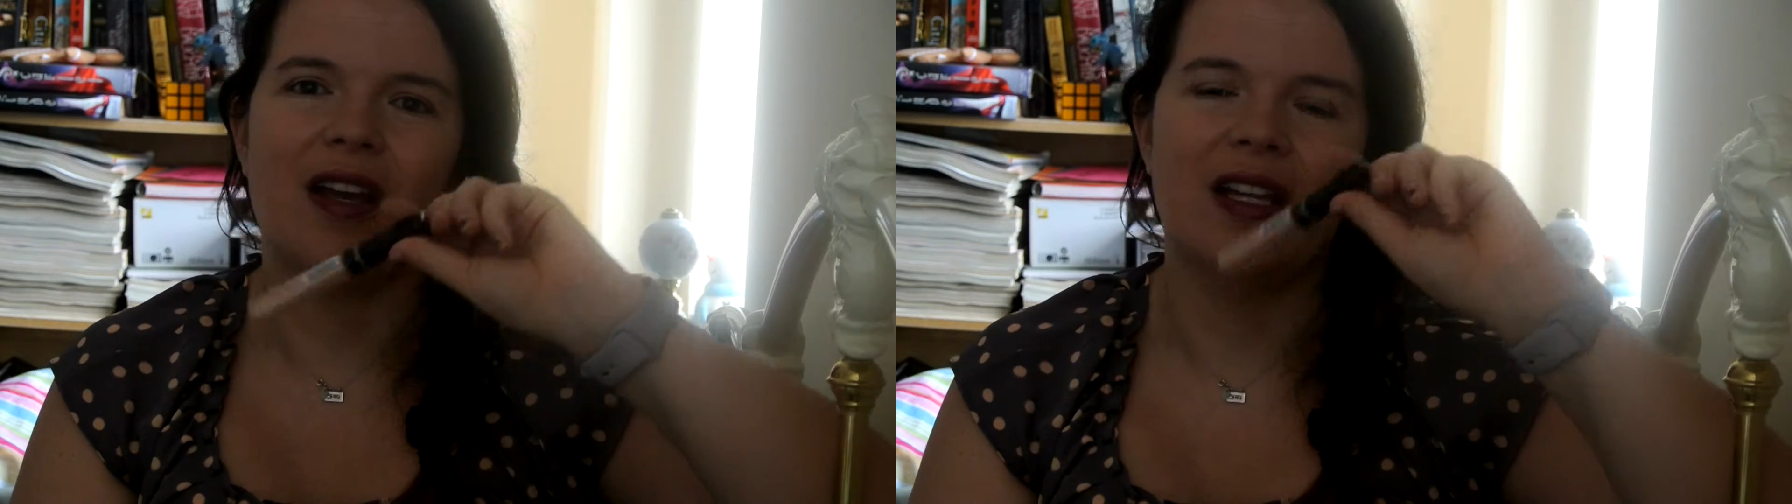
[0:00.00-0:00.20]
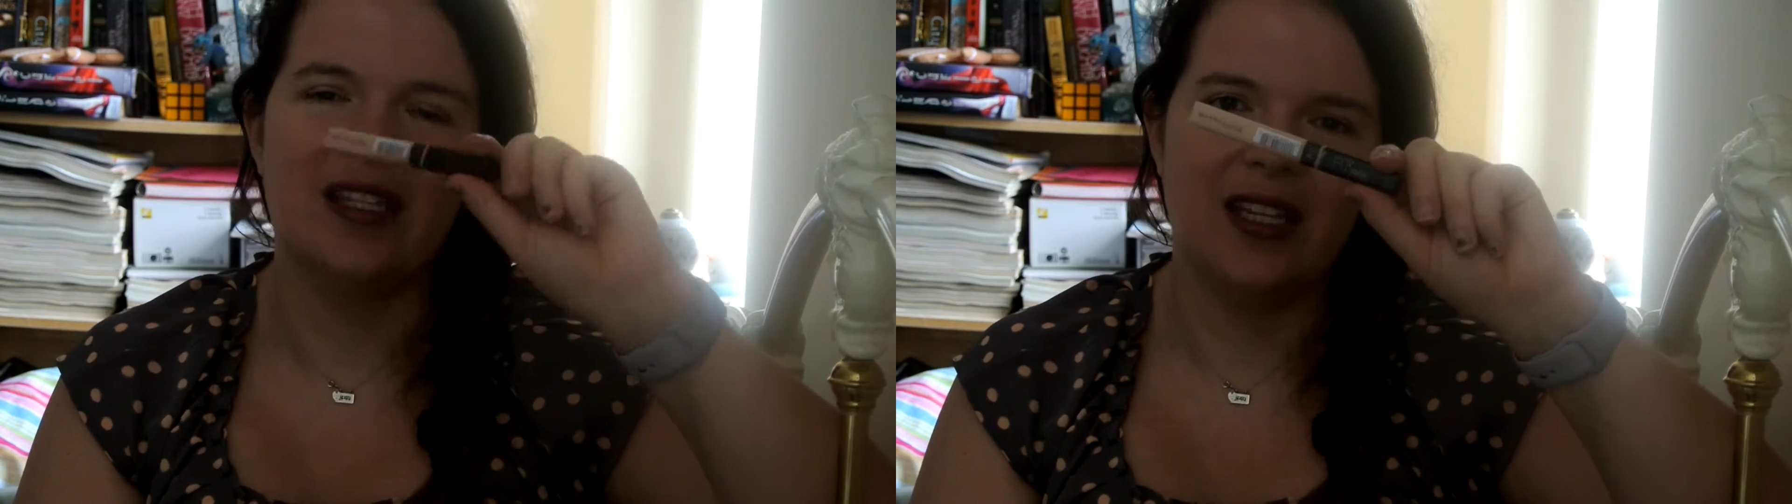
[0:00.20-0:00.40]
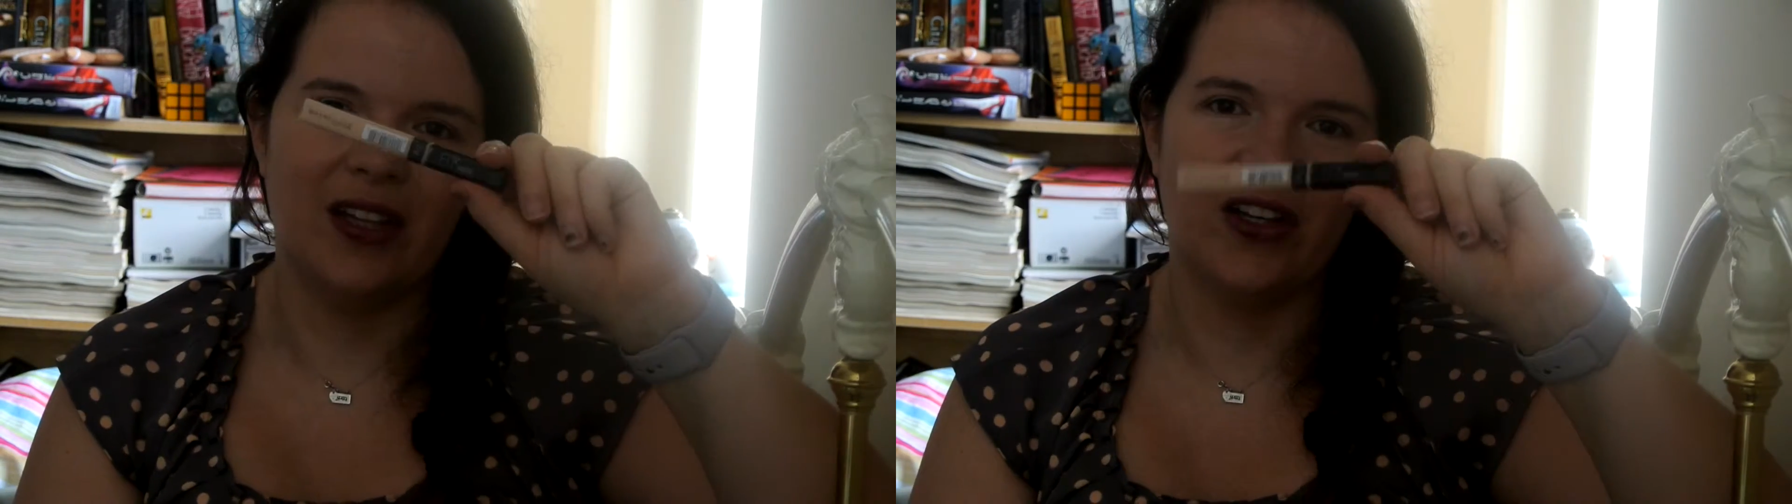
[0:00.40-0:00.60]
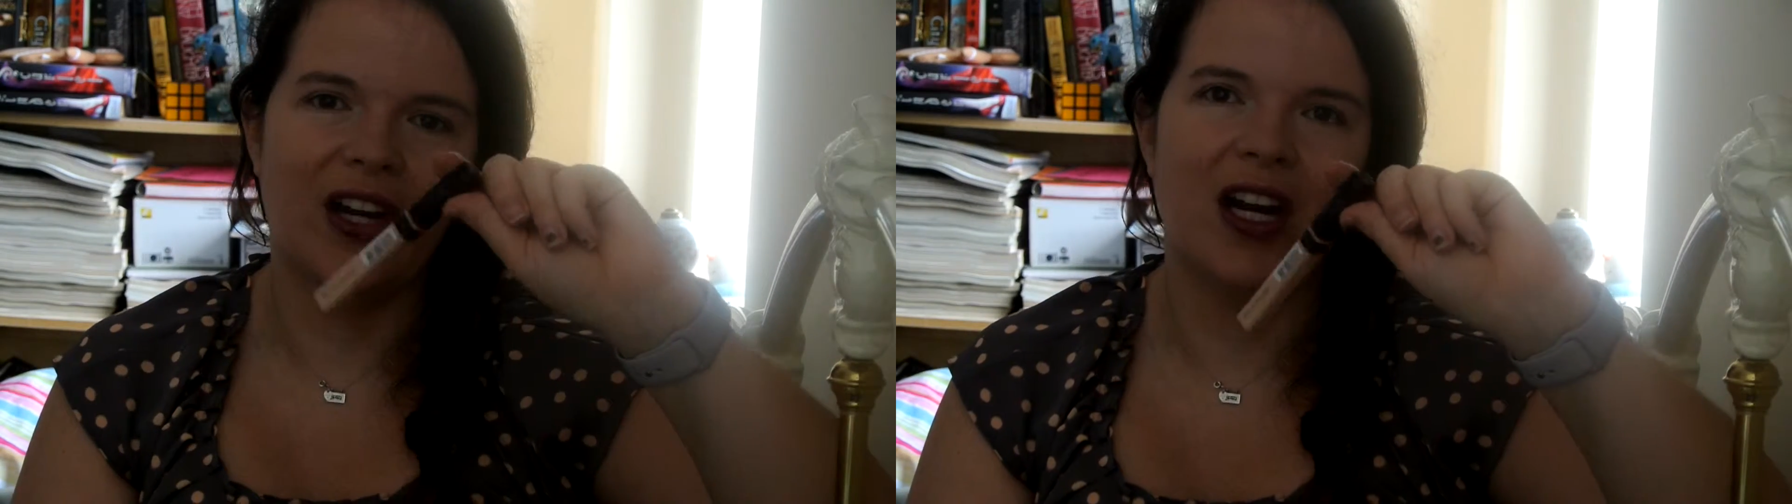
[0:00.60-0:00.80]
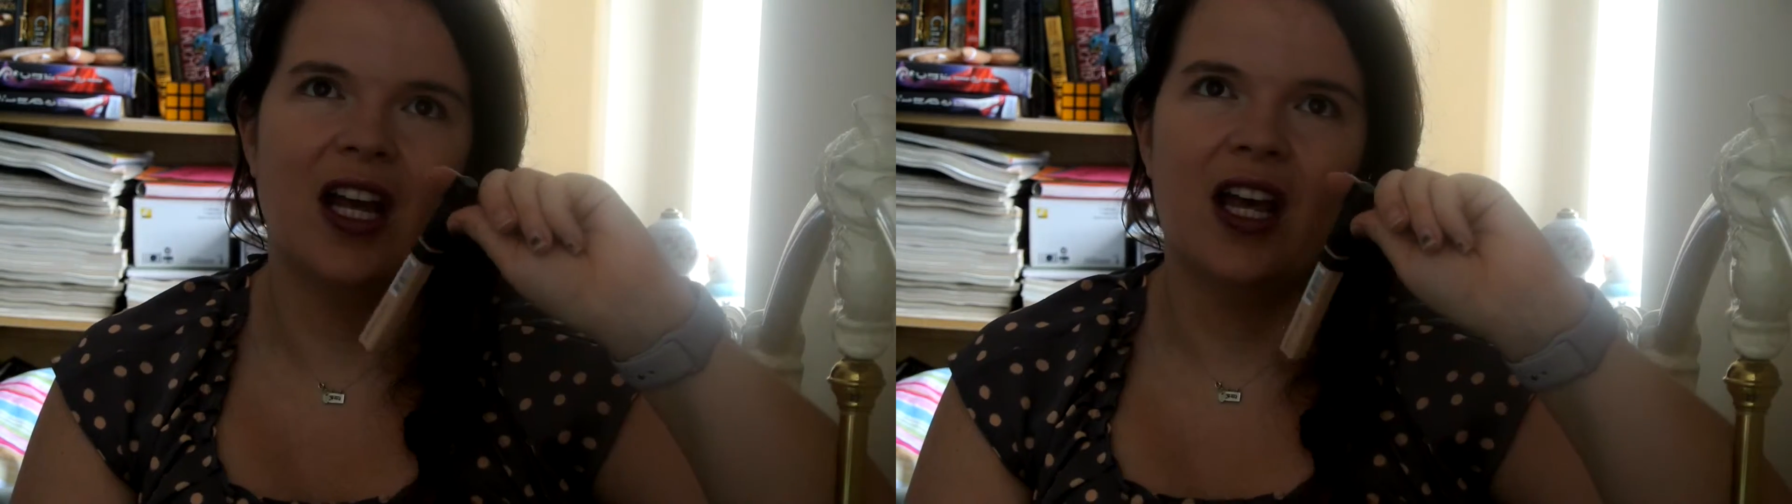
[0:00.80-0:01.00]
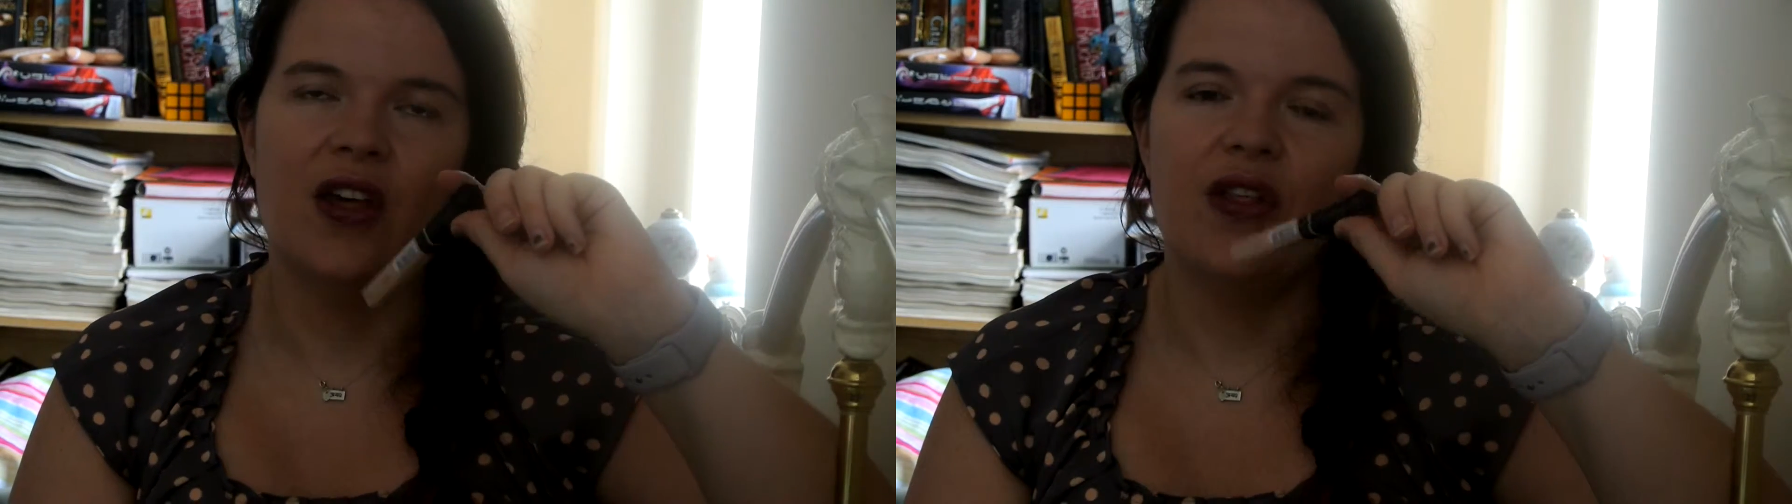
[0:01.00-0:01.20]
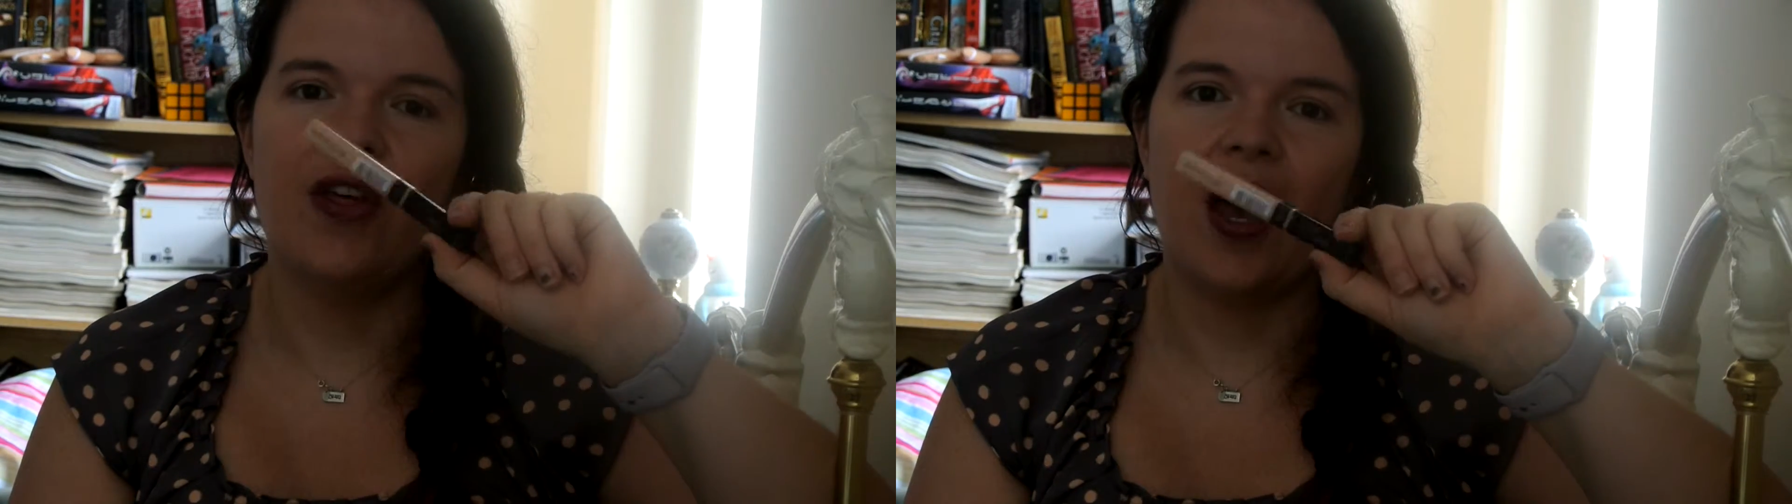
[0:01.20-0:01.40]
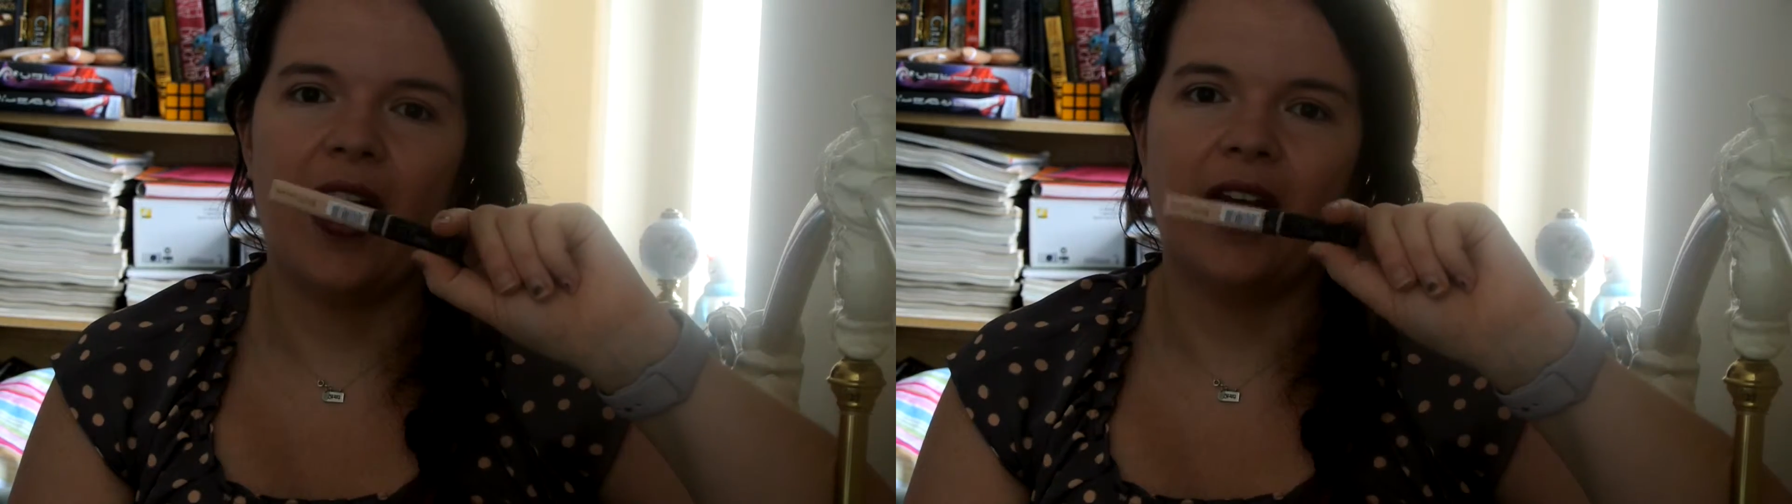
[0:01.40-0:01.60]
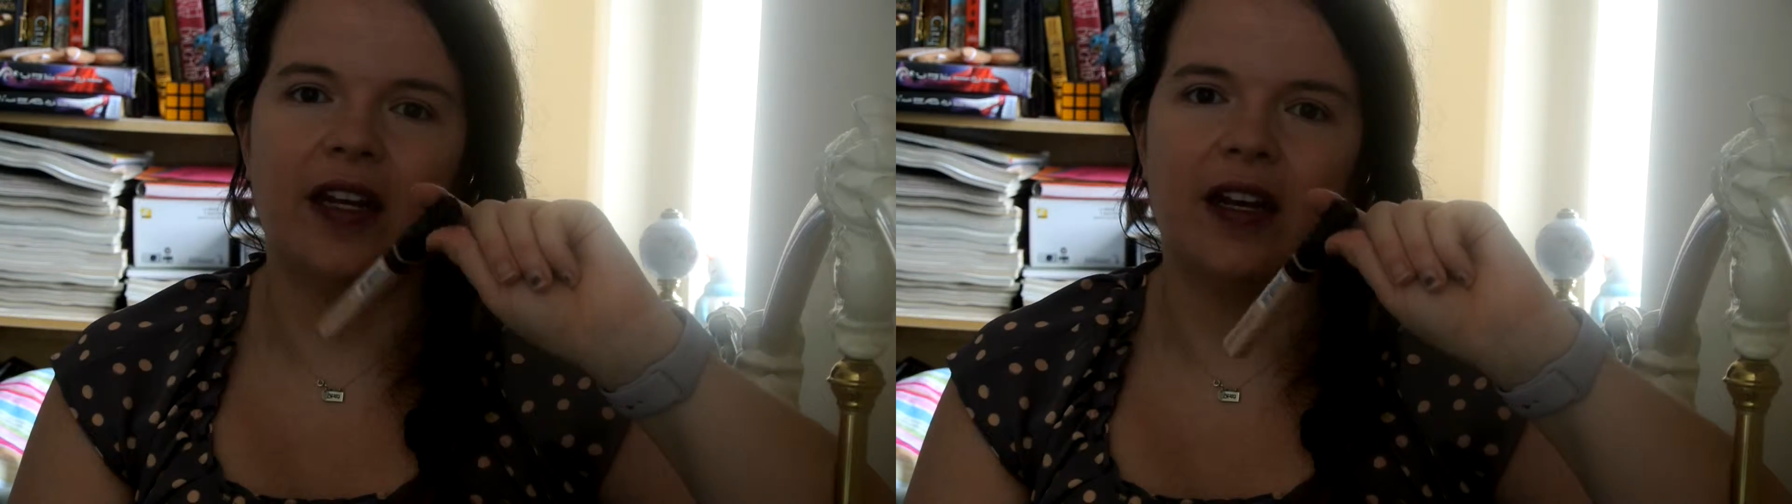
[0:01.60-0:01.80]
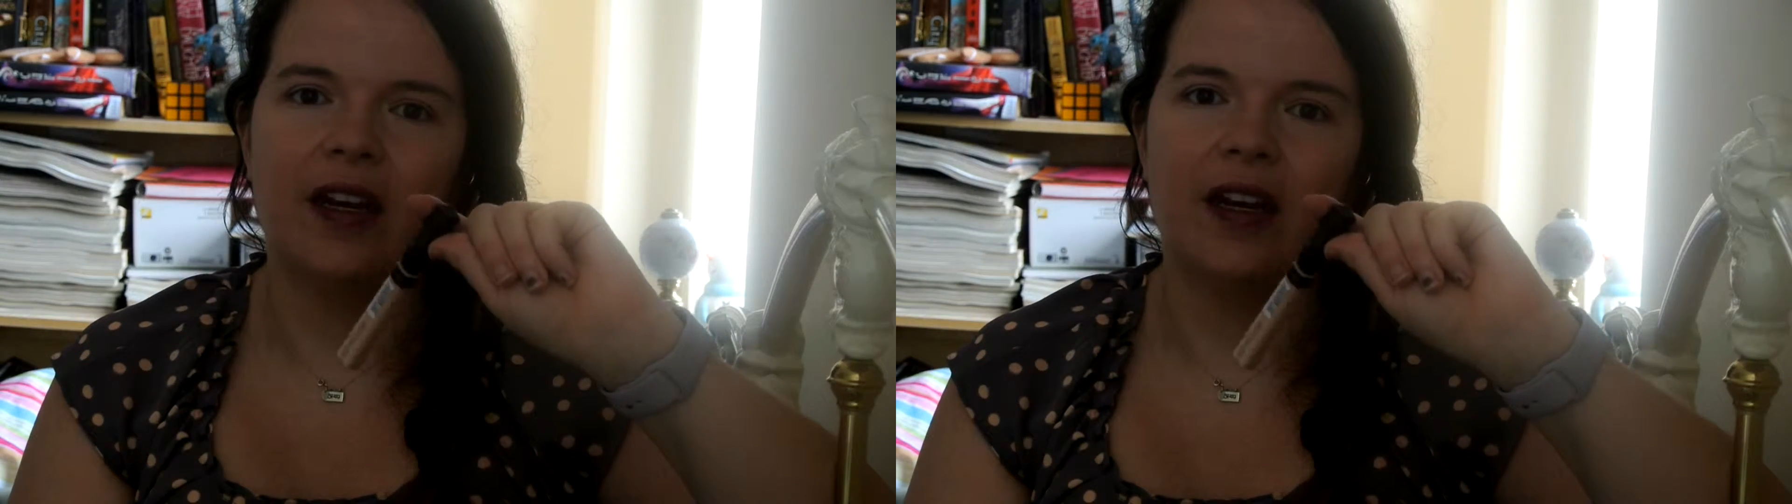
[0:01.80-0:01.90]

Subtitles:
a concealer that